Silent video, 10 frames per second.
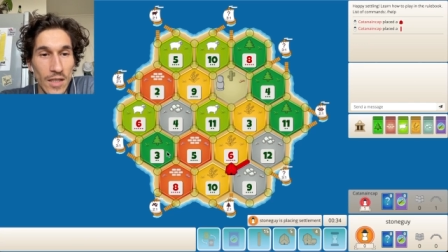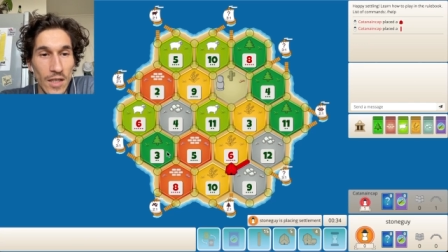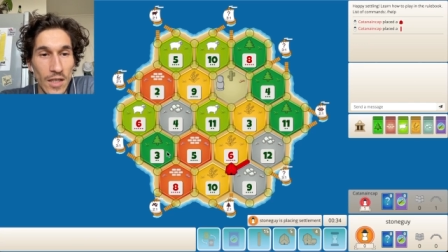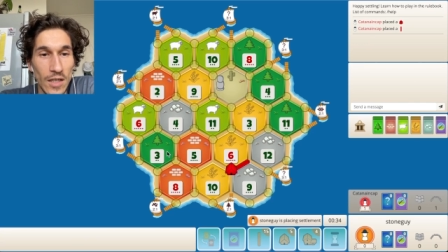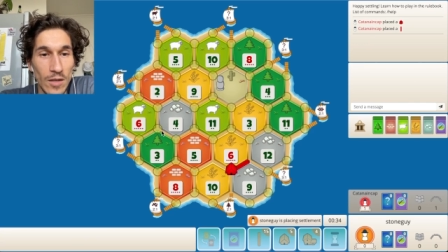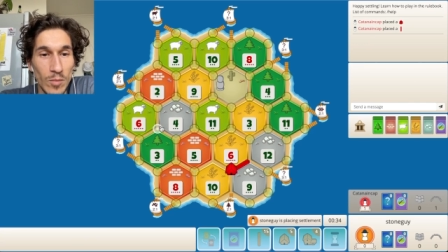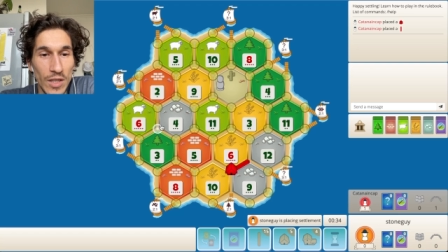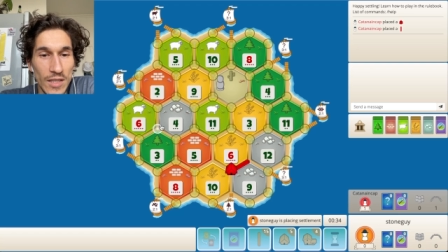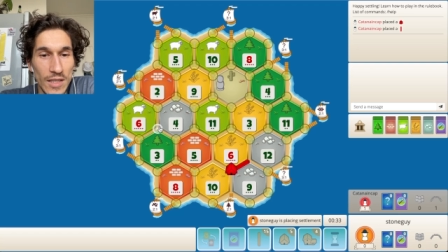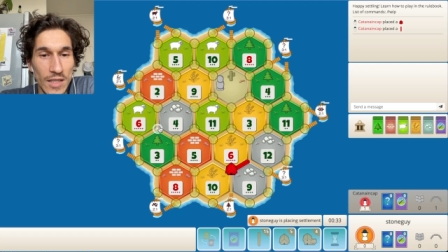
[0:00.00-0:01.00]
uh, but I
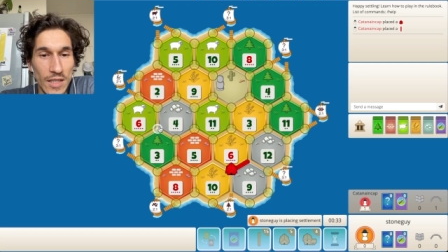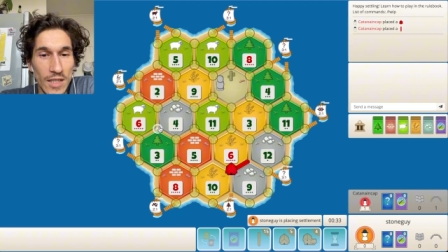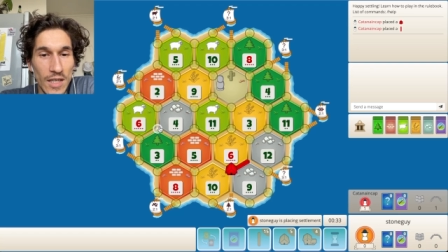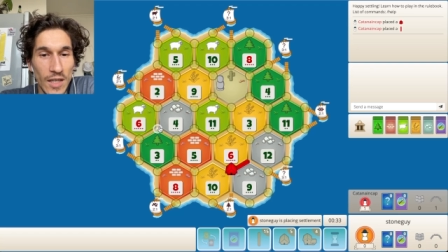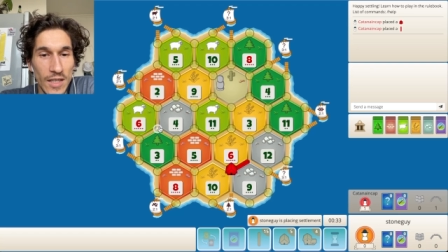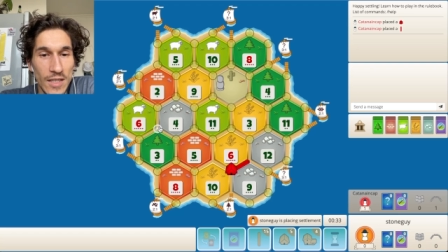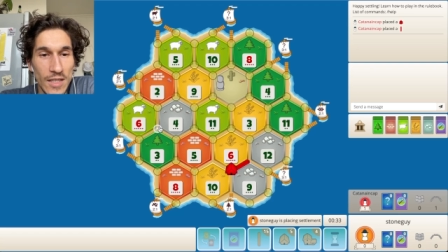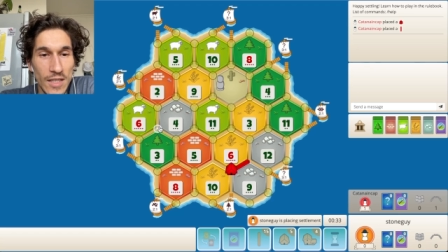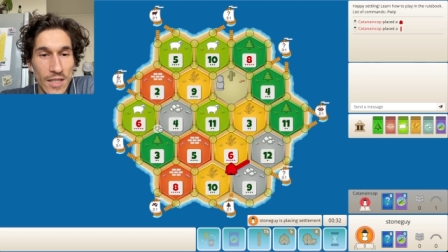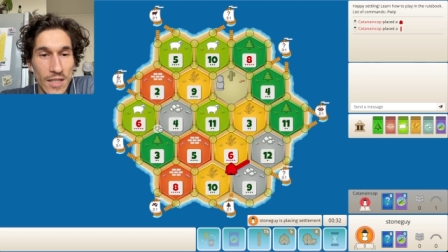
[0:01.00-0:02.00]
think, yeah,
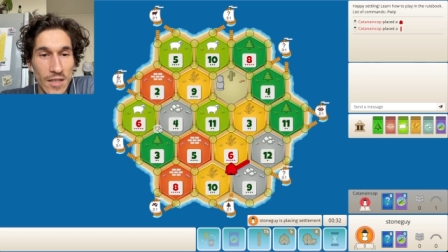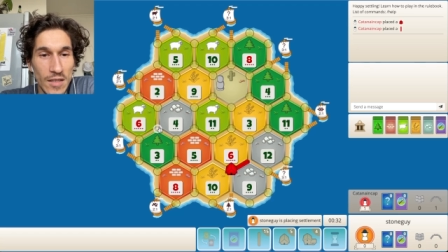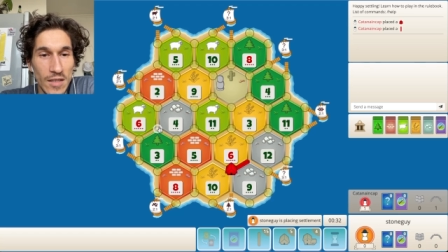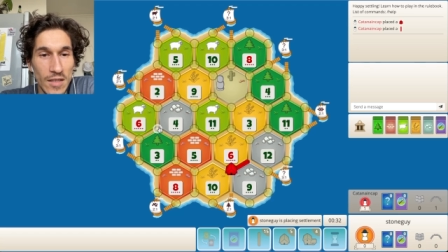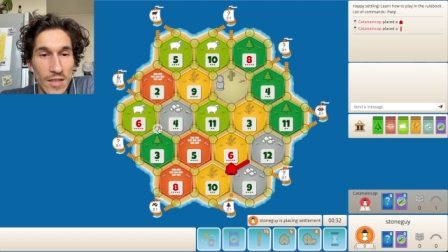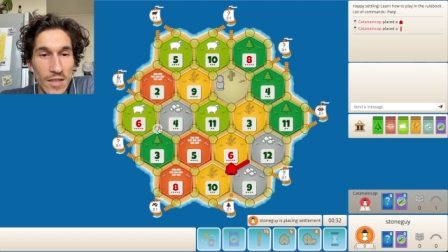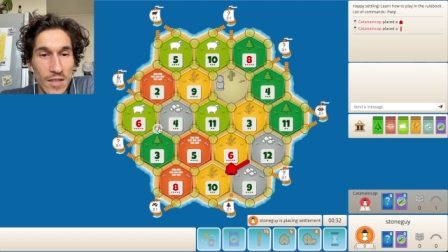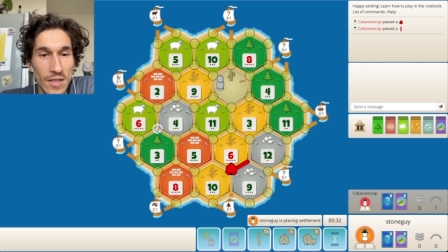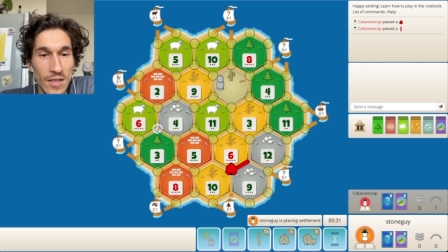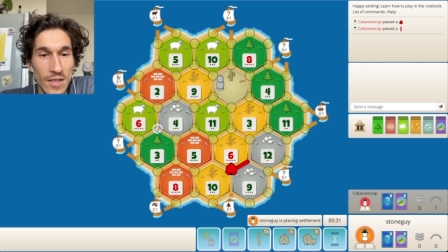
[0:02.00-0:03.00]
let's
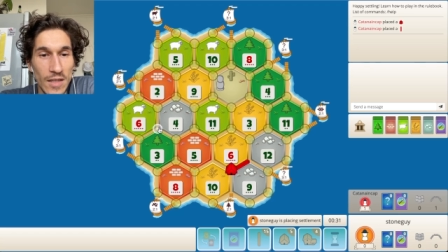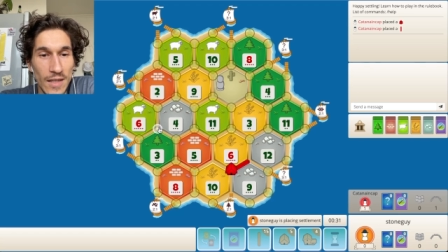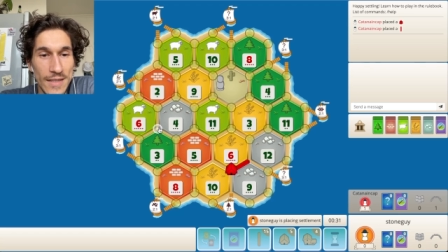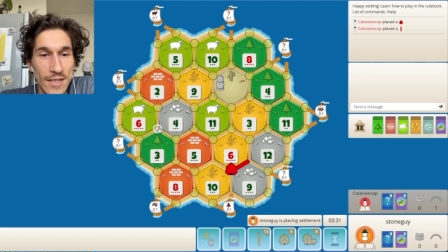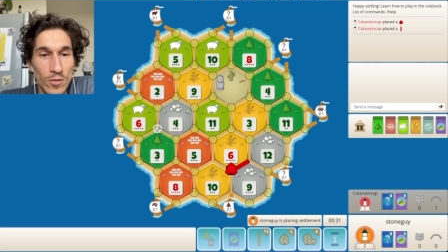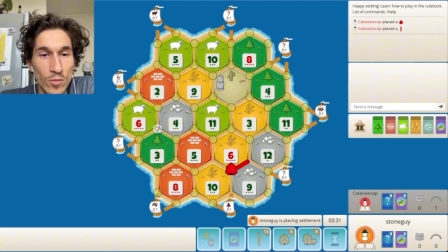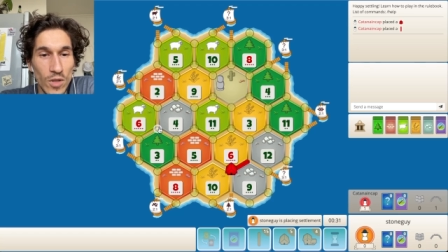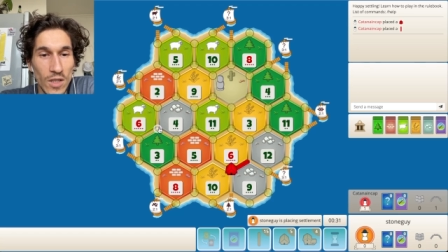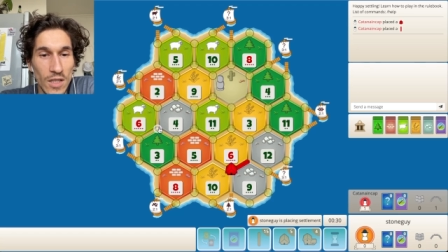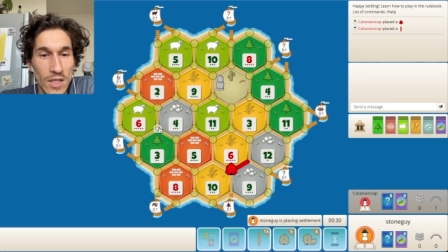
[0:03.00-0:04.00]
let's do
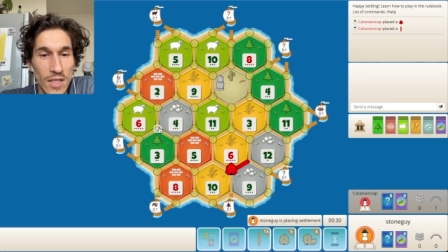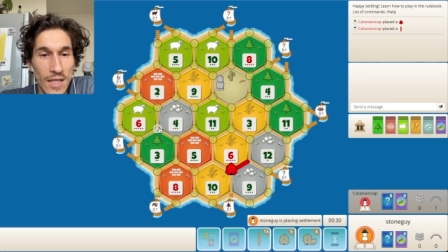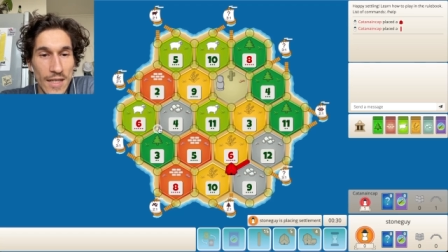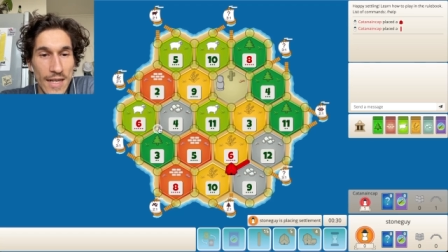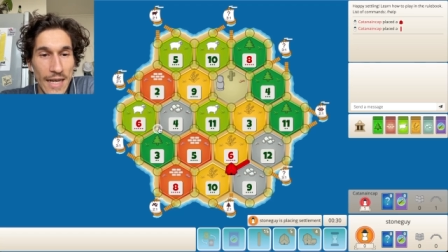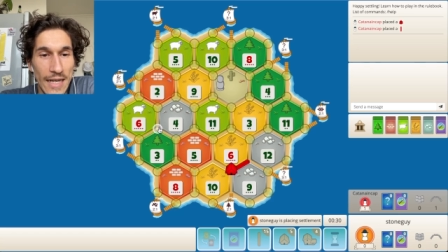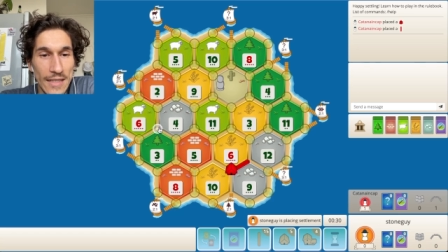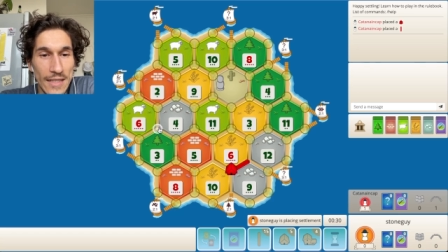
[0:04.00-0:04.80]
this and that.